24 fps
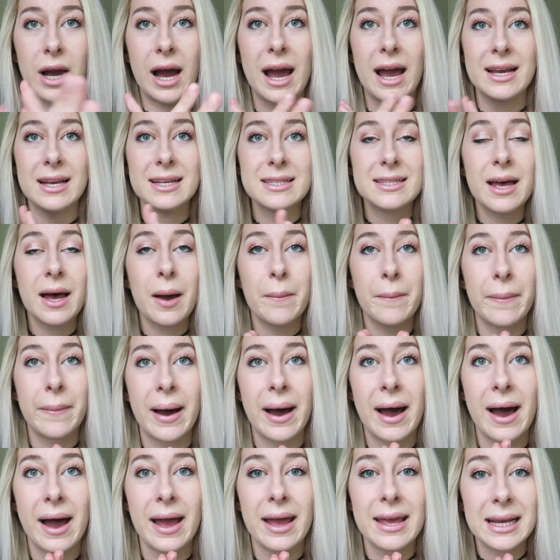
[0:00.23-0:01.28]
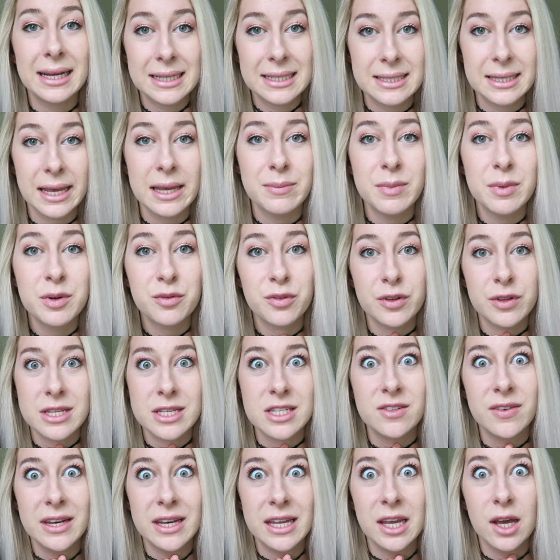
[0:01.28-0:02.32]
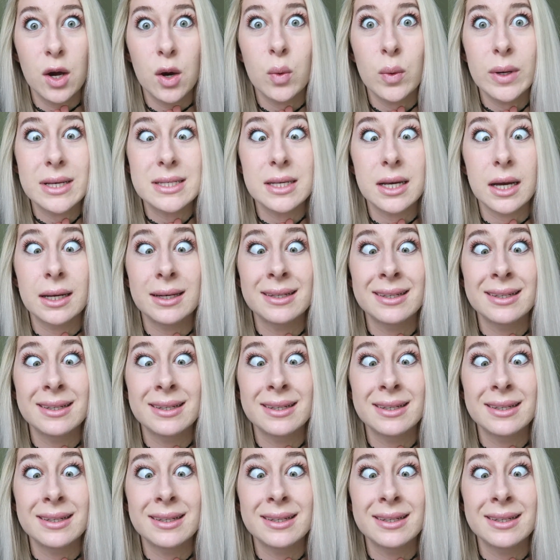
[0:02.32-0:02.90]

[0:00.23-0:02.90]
You guys, my excitement for this video is